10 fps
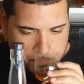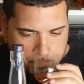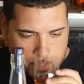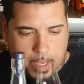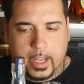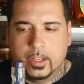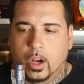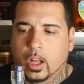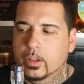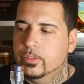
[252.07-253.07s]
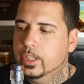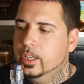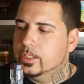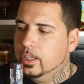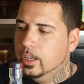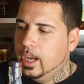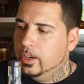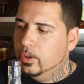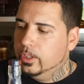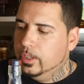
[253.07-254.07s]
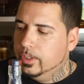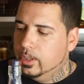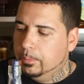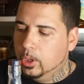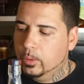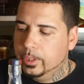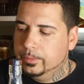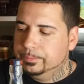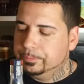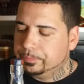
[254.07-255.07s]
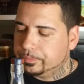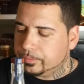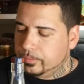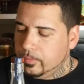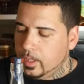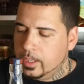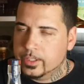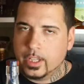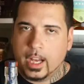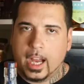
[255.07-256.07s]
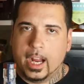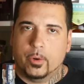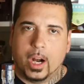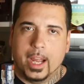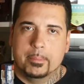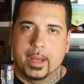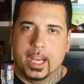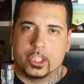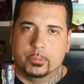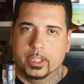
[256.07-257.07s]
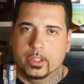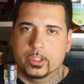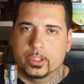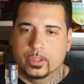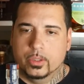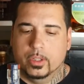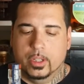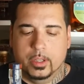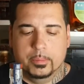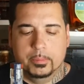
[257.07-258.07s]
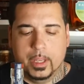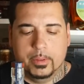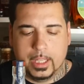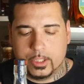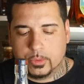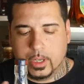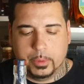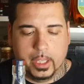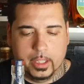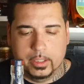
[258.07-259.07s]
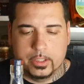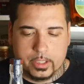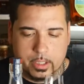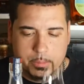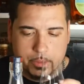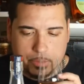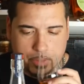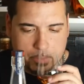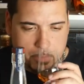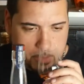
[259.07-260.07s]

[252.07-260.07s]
And all of these, I know even the bourbon is a high rye mash bill, so maybe that's where I'm getting the cinnamon from.